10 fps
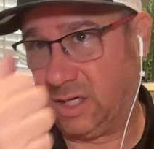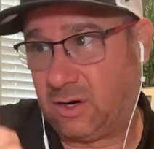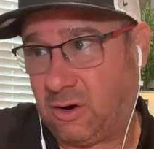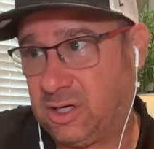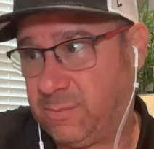
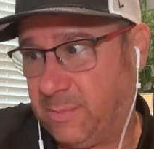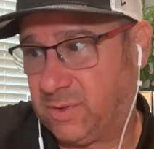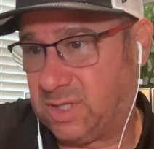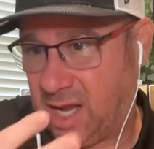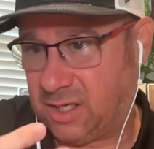encourage people
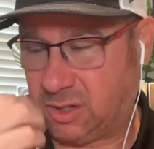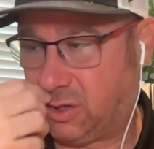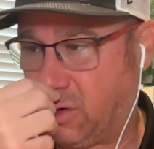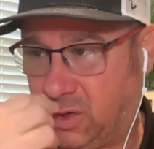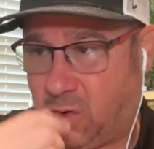to answer
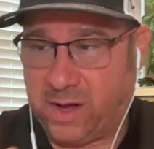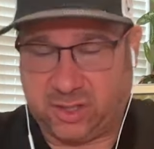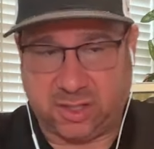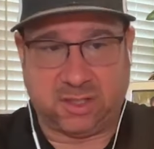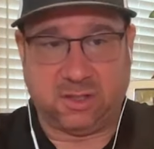their own
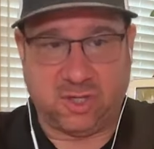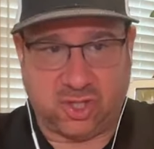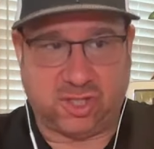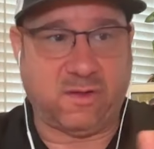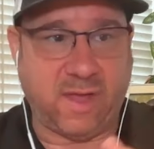questions and then
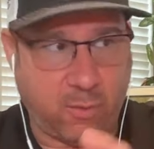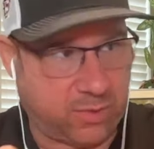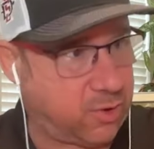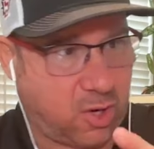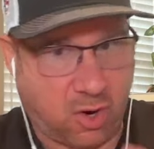share that with
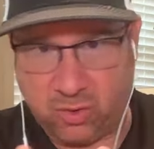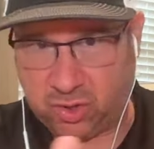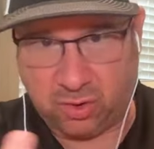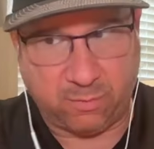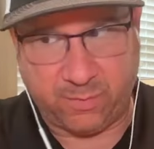their coach
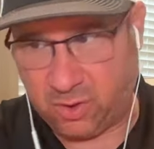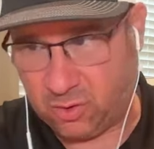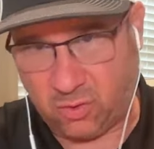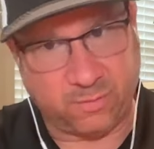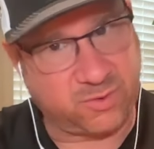or their peer
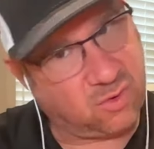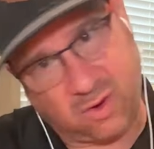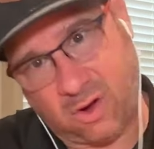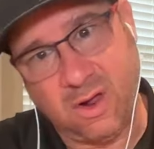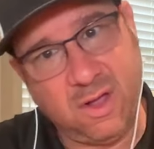groups or
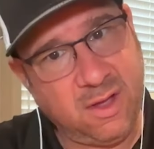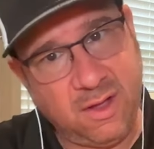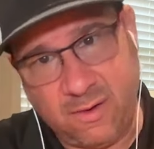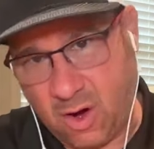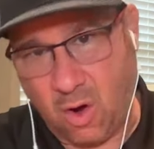their
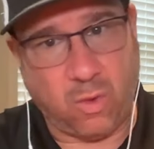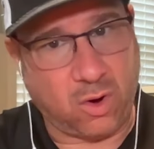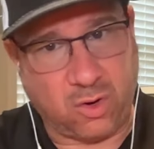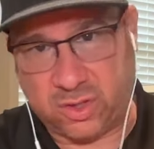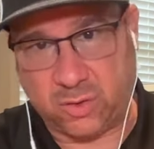
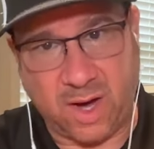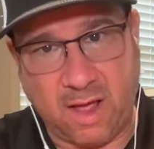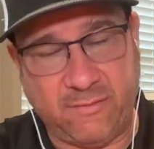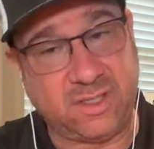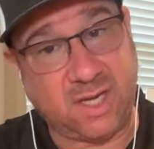coworkers or what
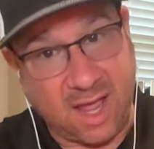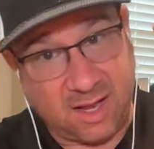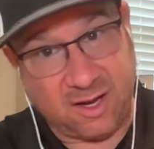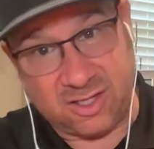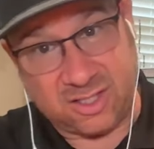have you. Say,
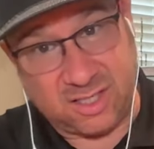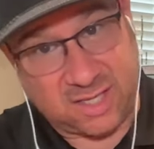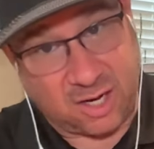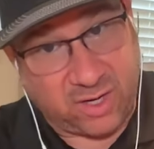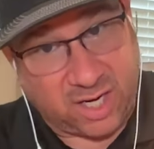hey, here's the
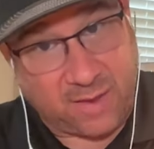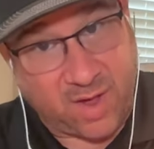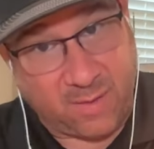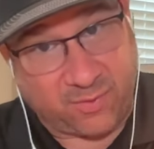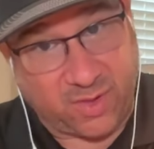integrity game
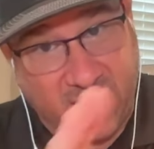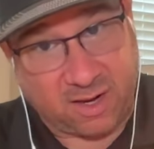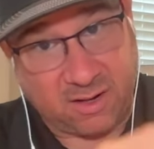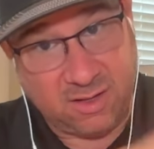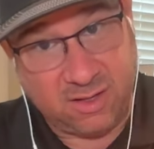I'm playing.
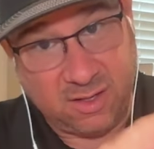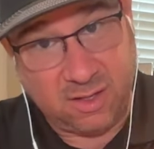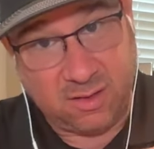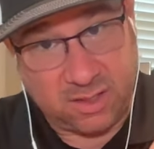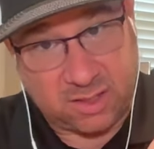
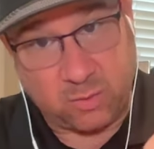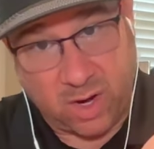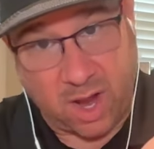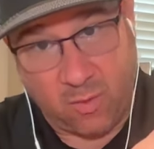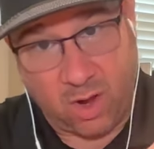This is what
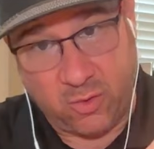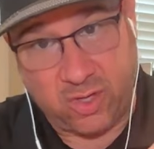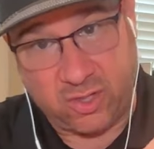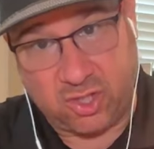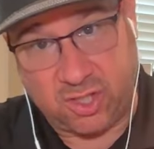I want to
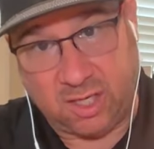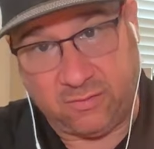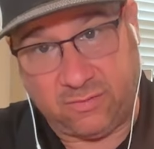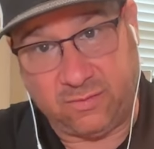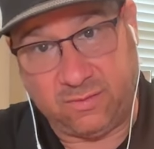
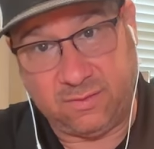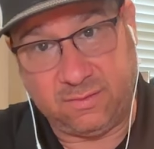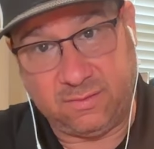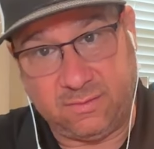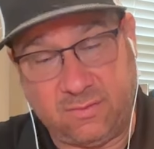achieve.
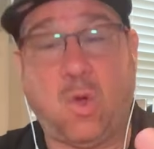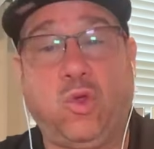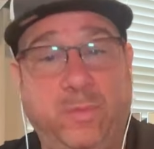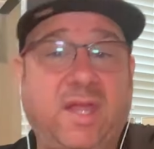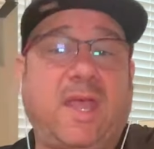Now,
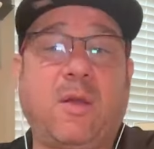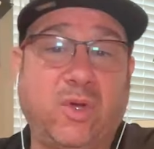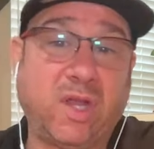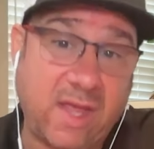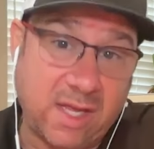hold me accountable
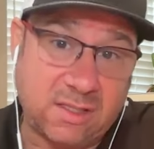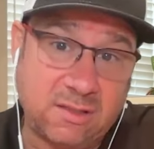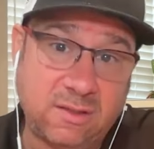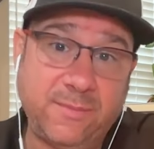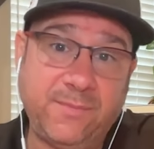to this.
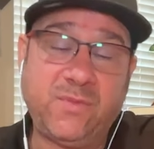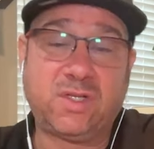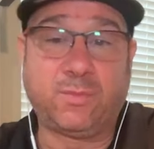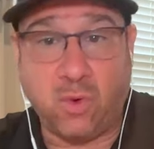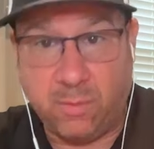
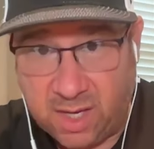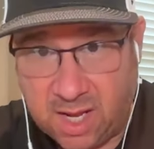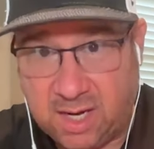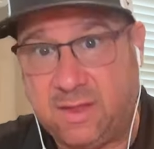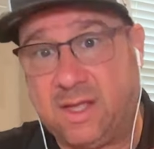Support me
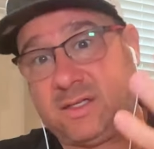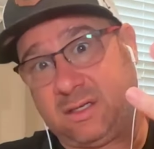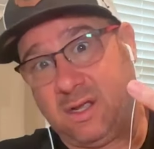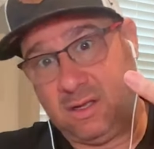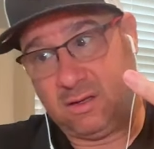getting this.
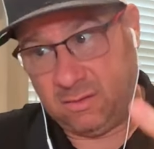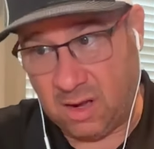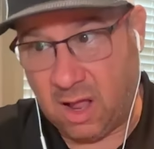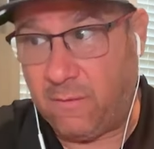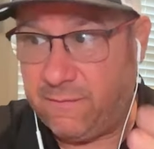
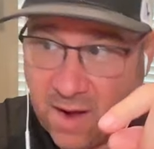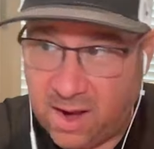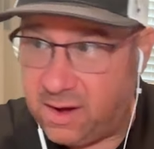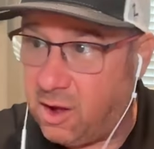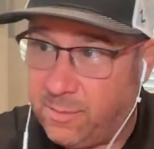
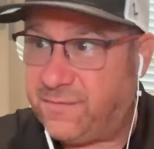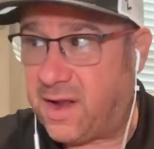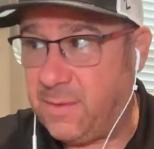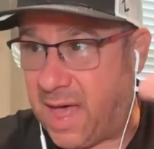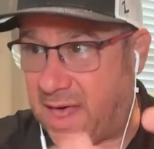Help me
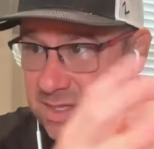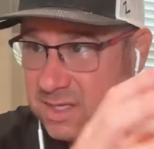find a path